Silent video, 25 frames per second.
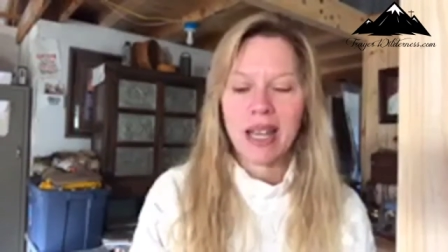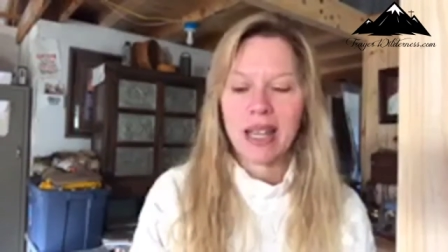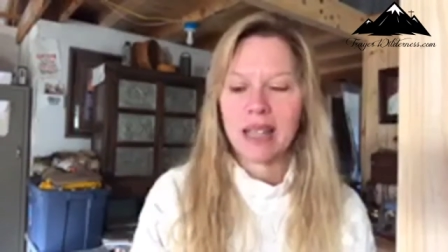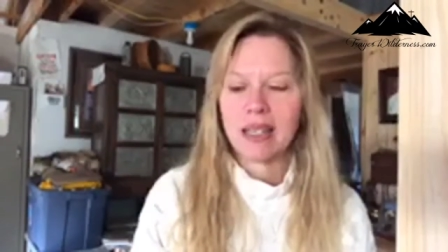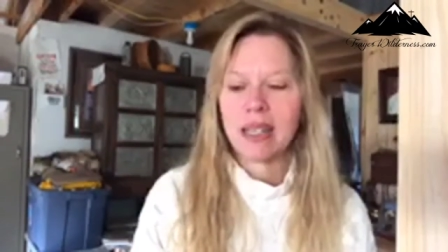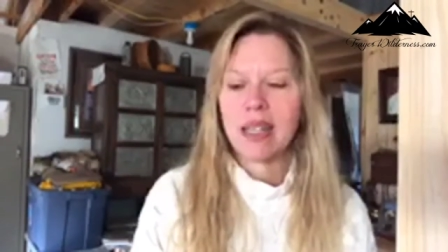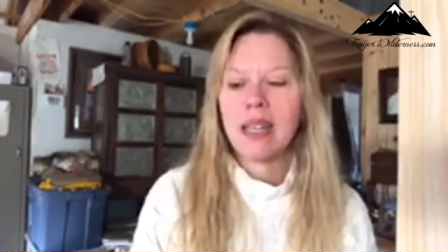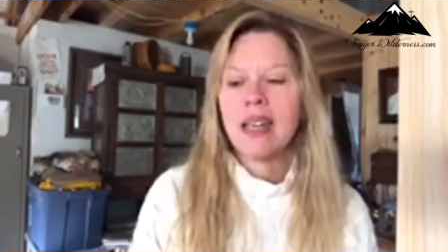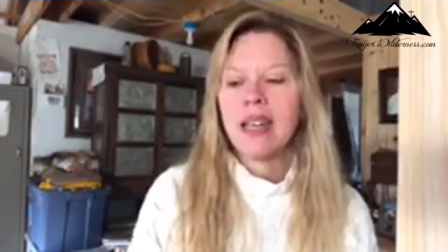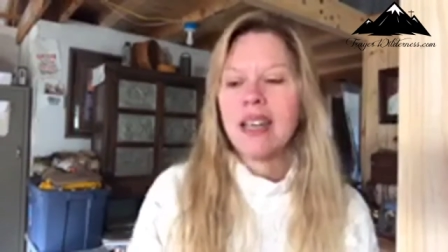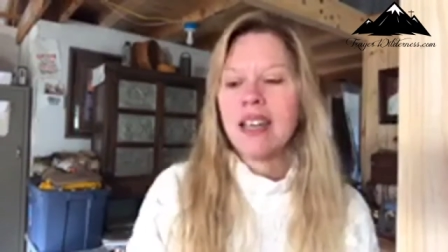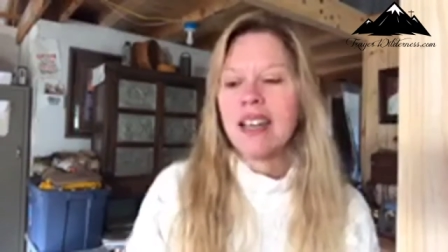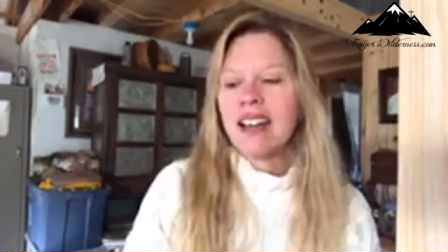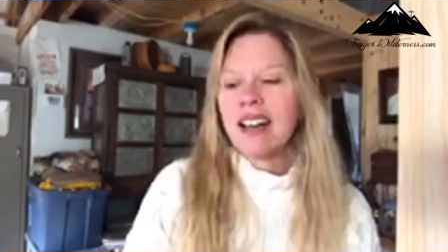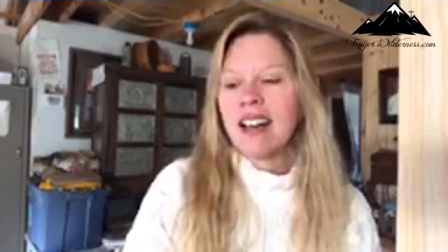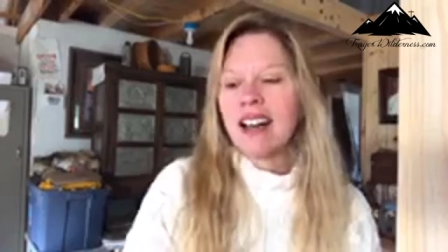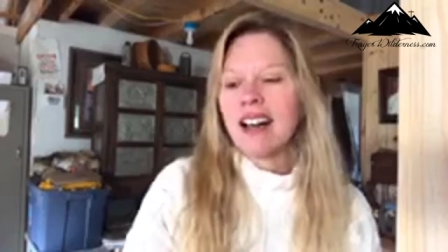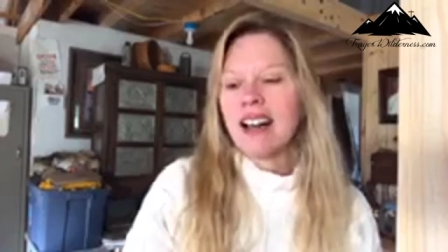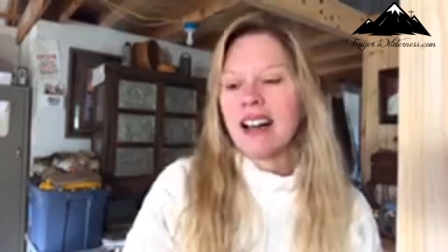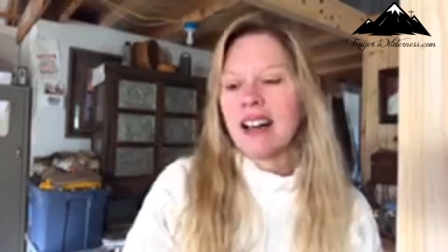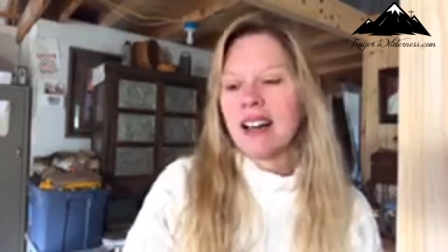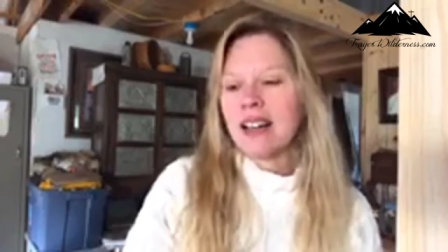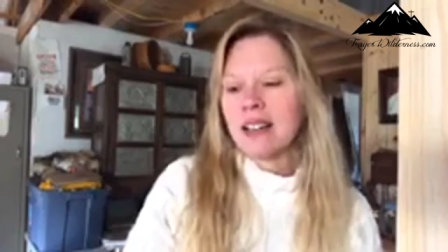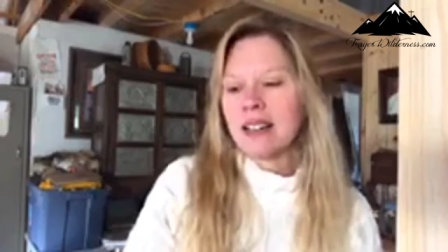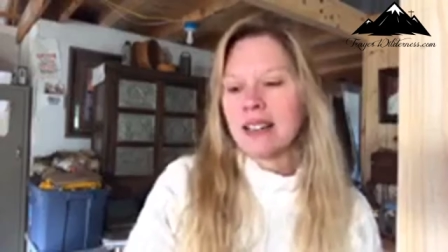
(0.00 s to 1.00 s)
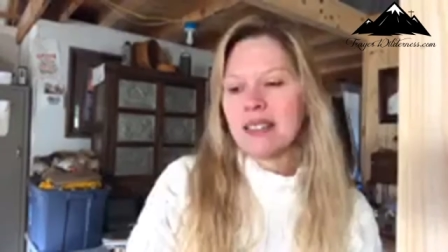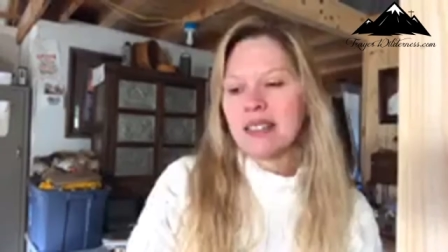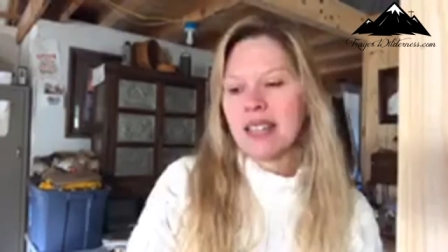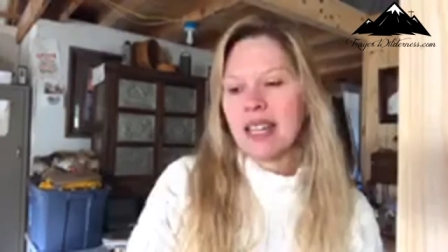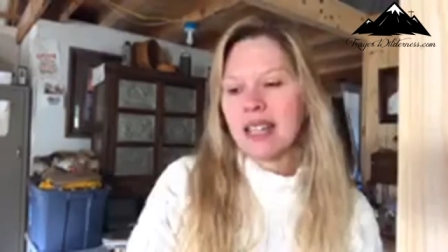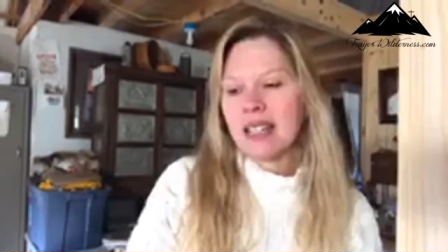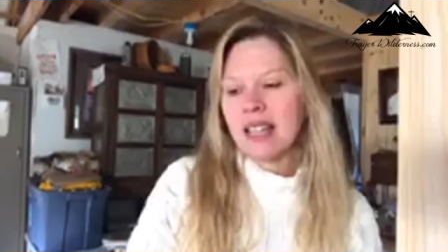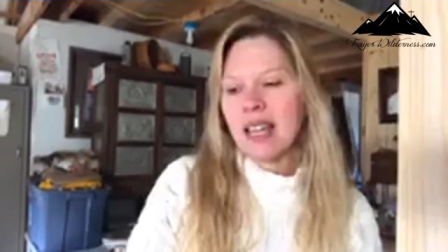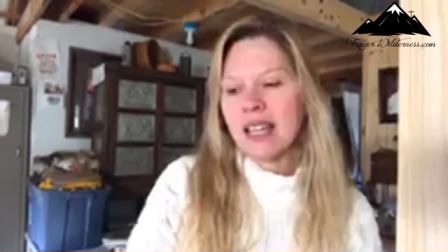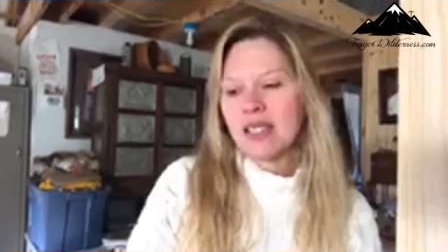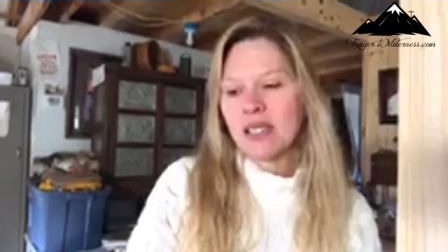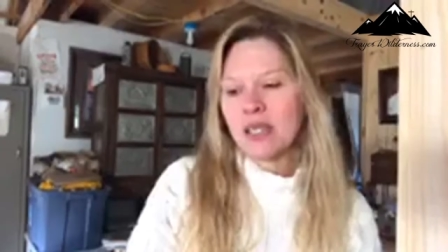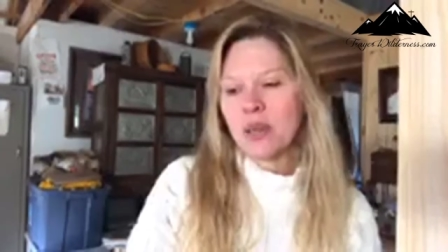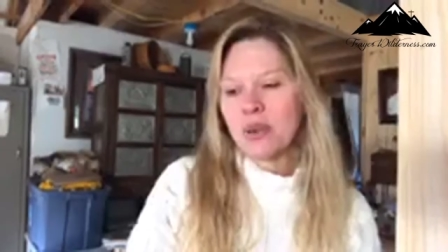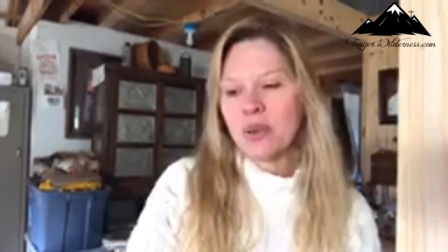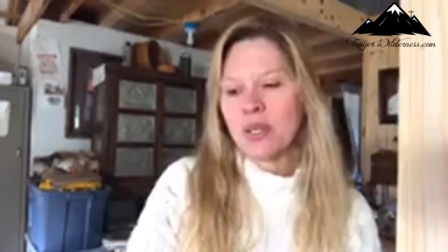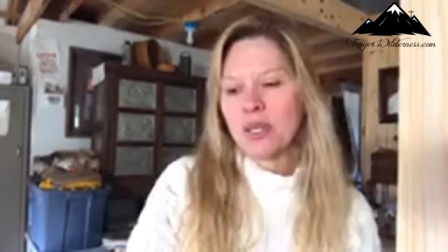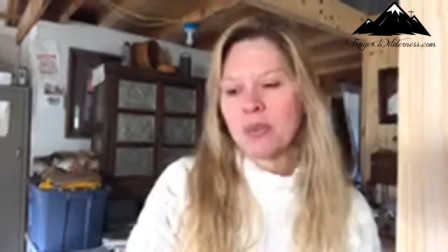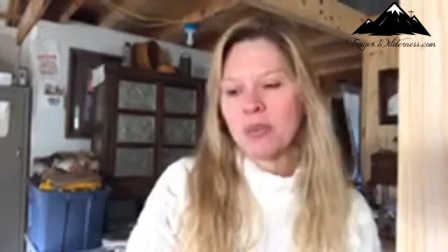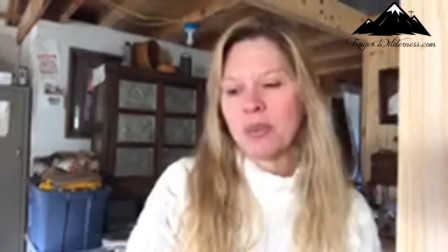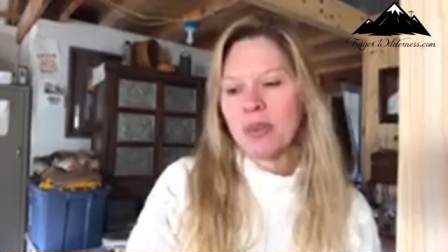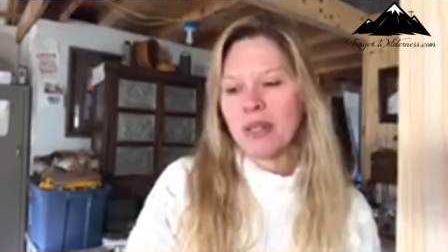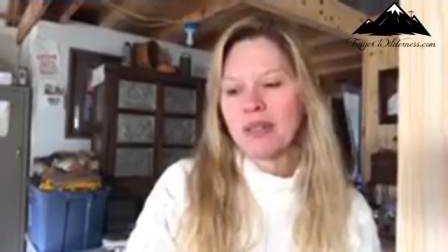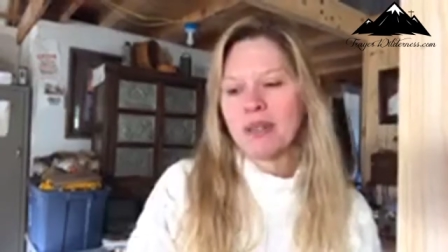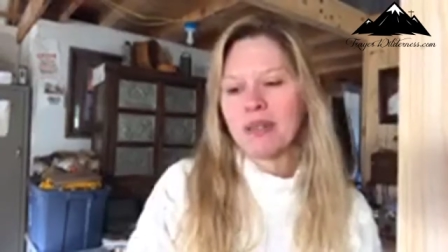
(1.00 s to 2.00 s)
And, uh, that has
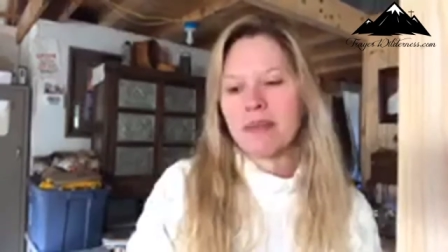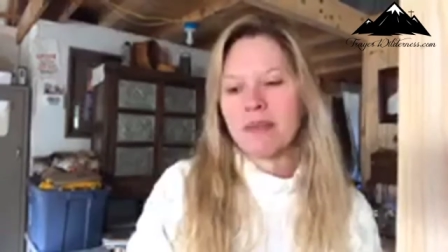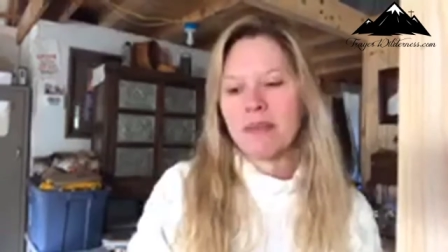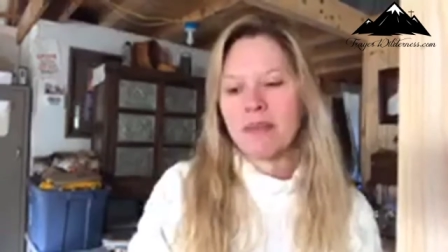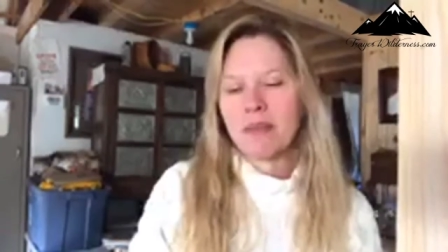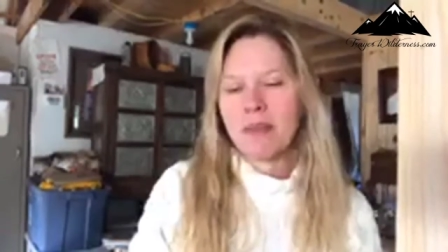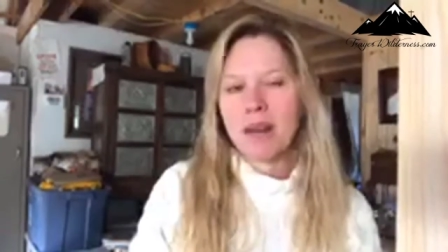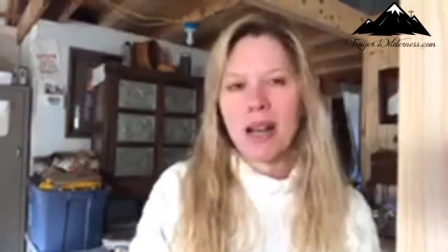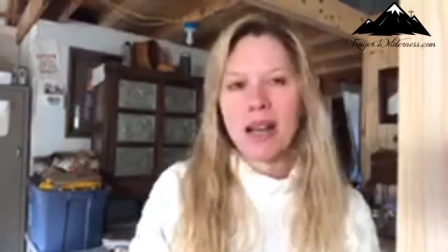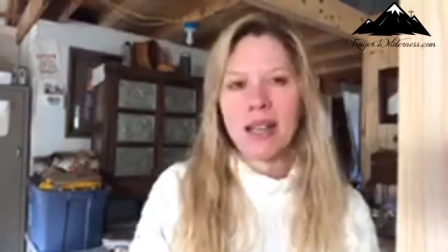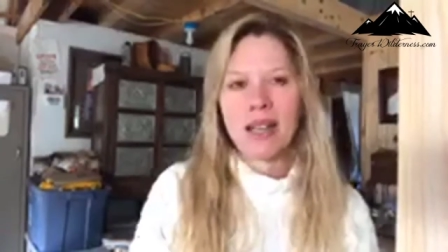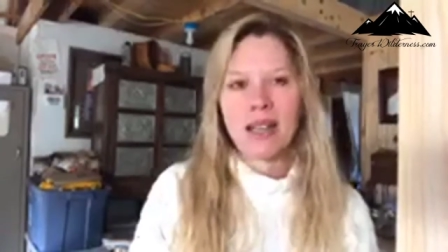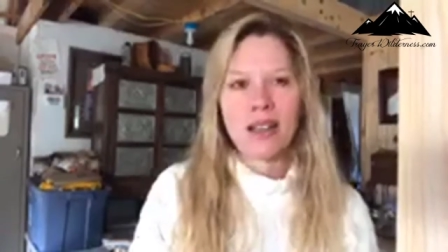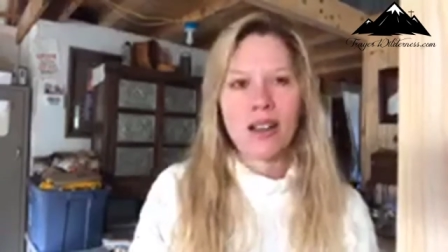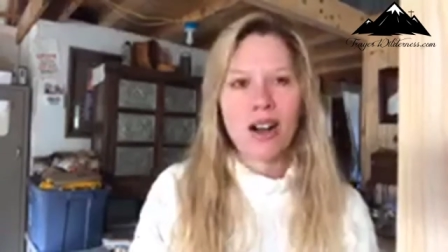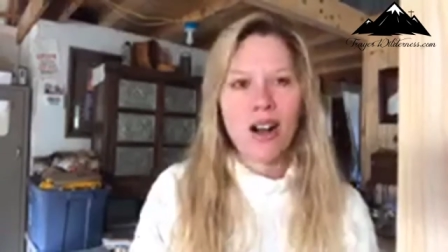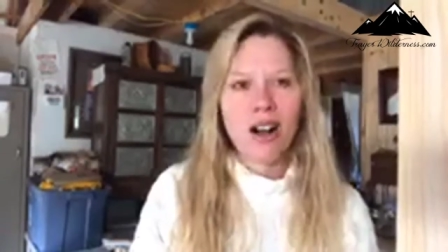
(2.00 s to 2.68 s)
always been my